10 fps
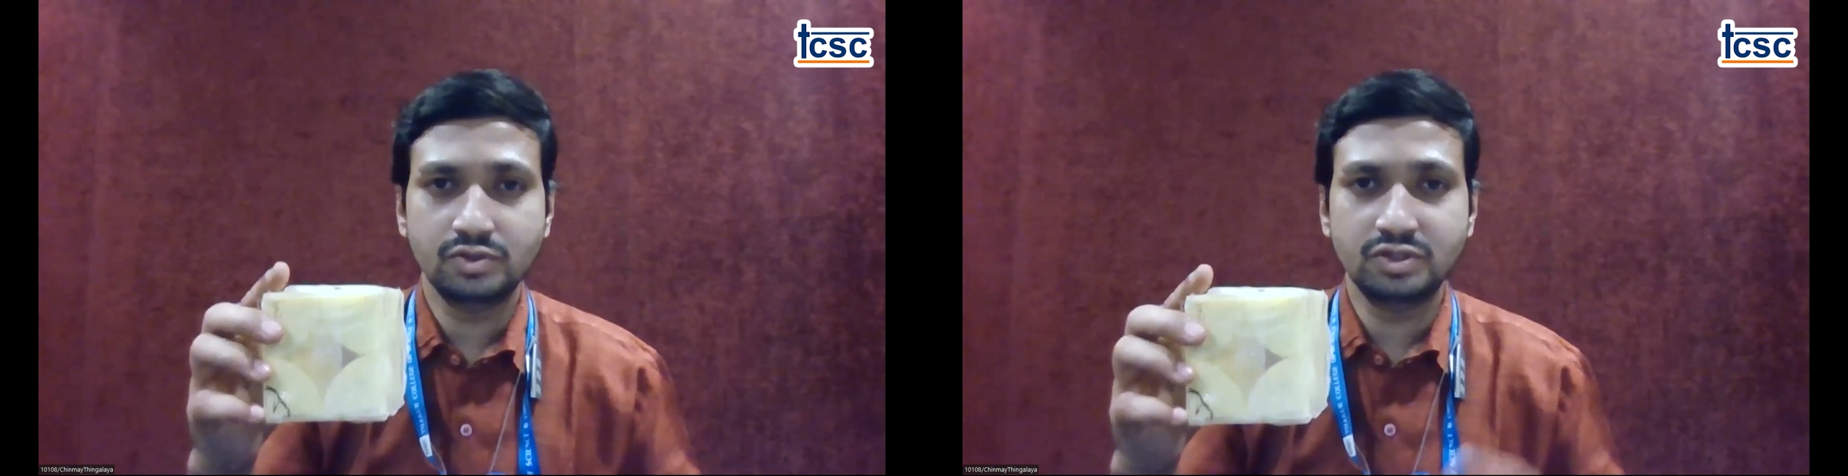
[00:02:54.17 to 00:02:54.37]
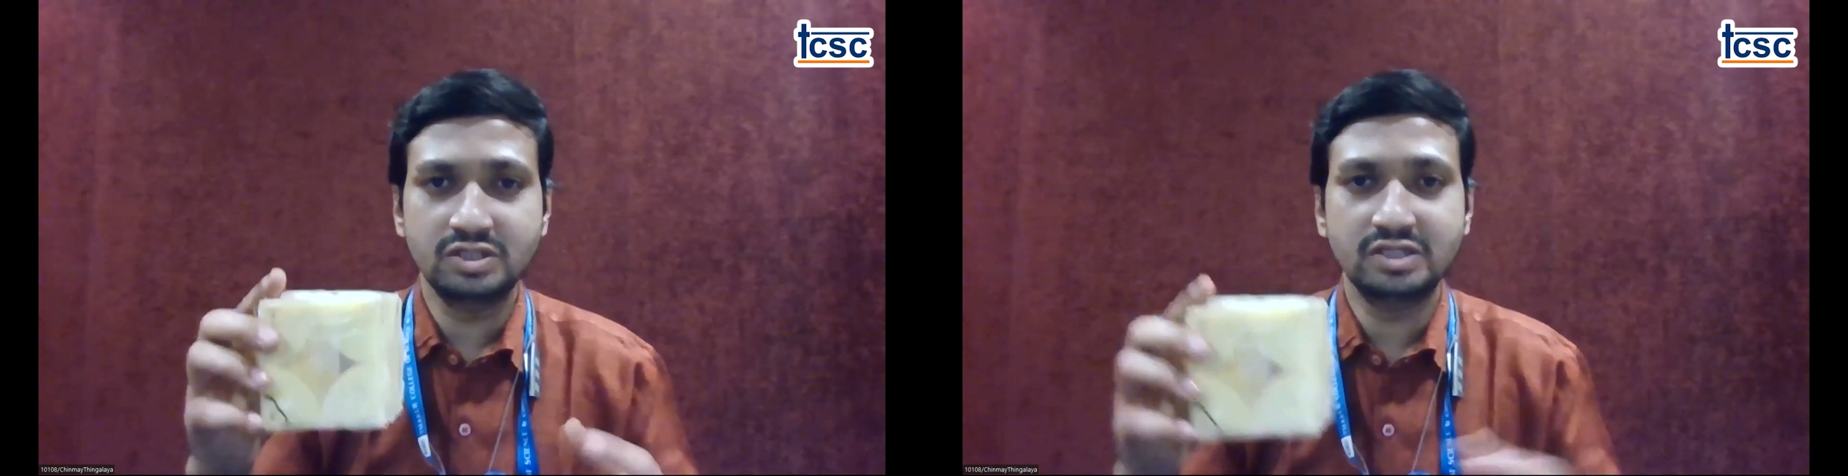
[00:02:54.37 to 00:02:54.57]

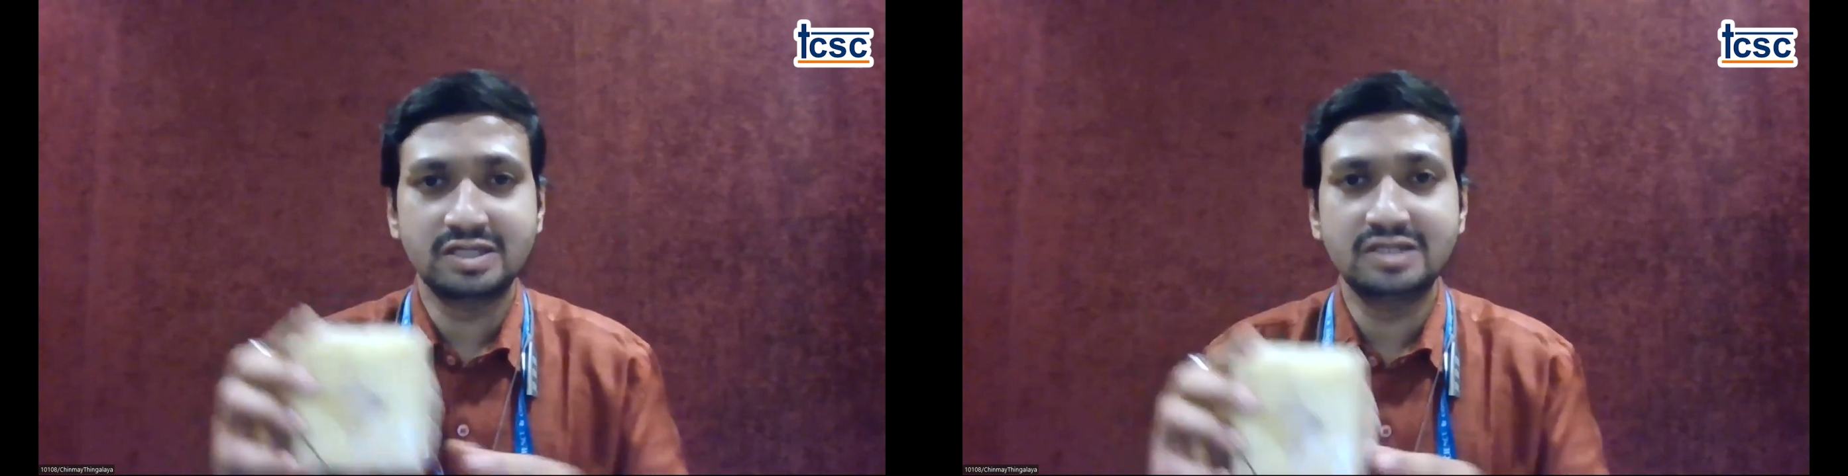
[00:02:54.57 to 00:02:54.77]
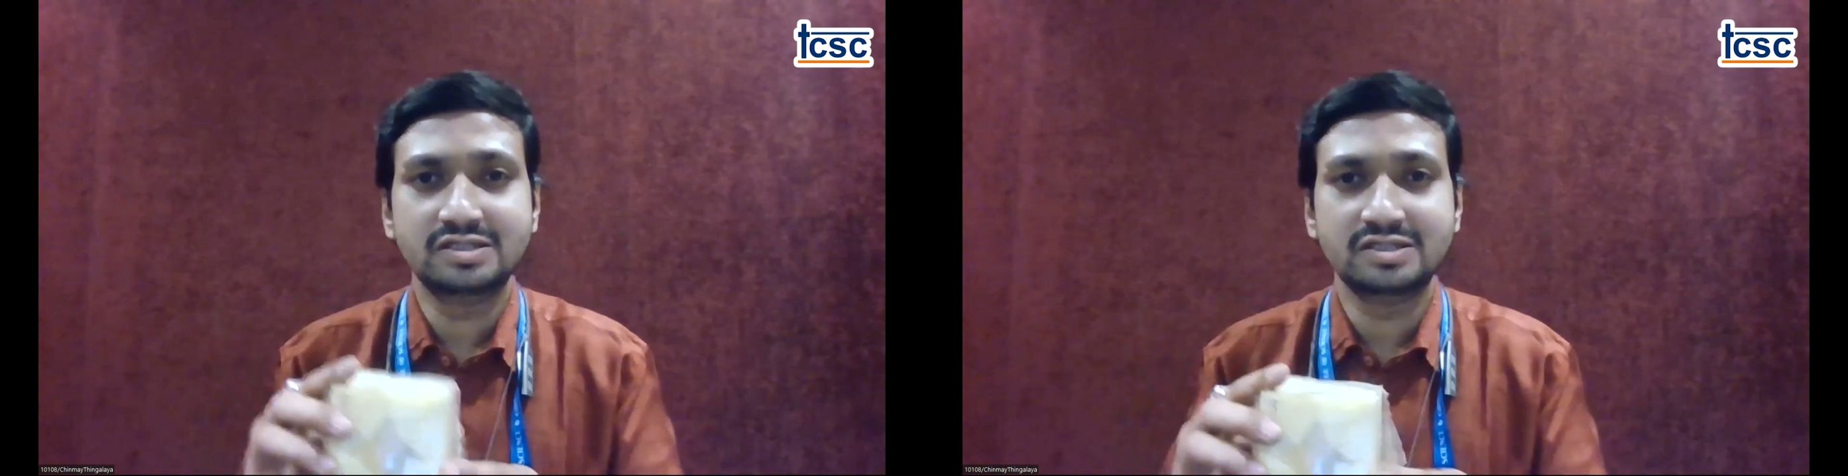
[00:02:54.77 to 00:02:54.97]
Origin in the
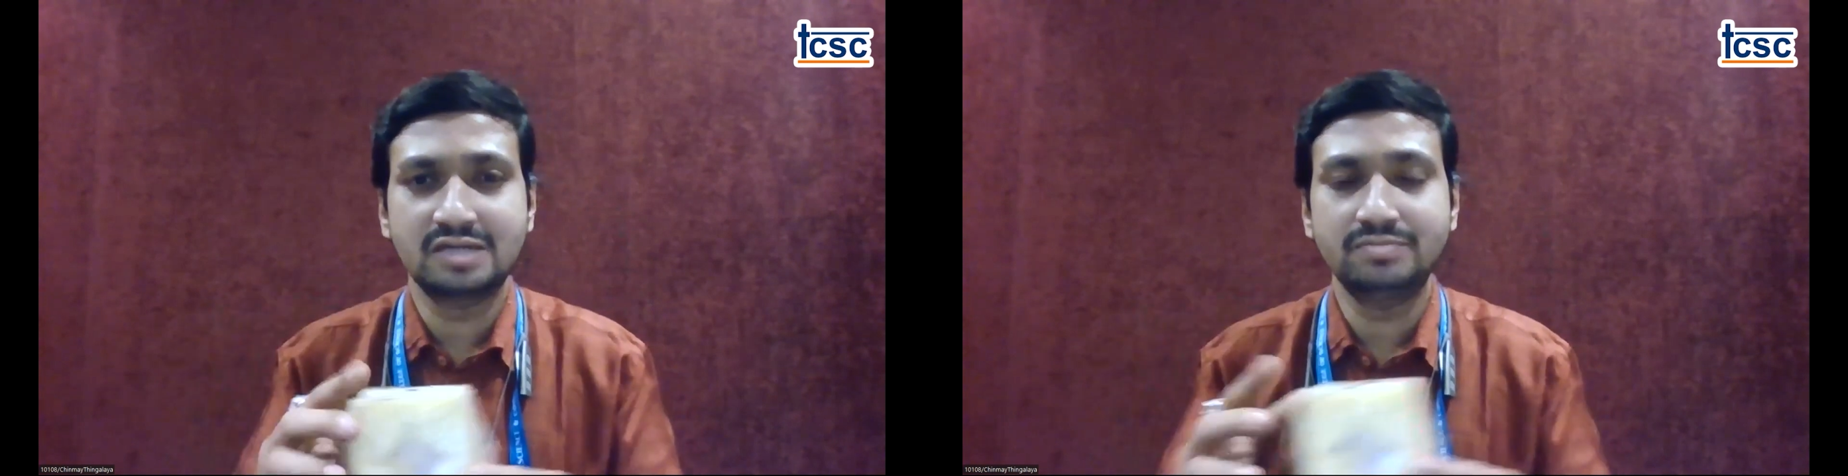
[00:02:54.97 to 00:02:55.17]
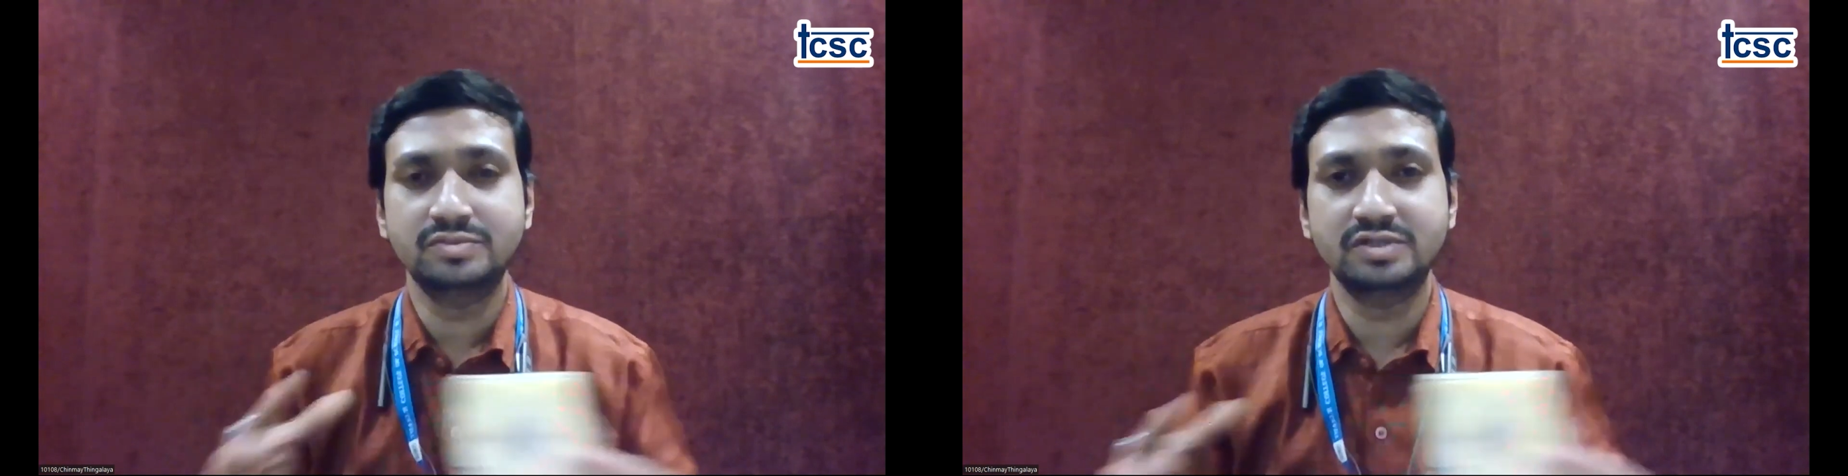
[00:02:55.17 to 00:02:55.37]
sense,
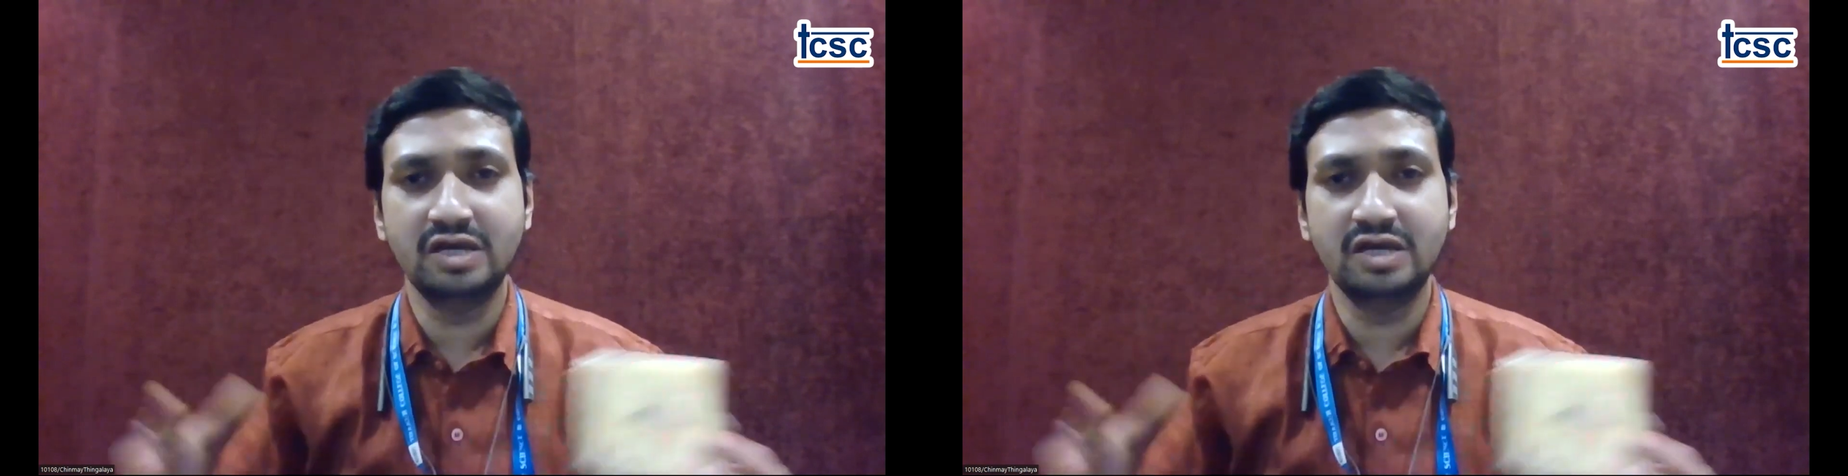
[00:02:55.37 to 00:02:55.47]
some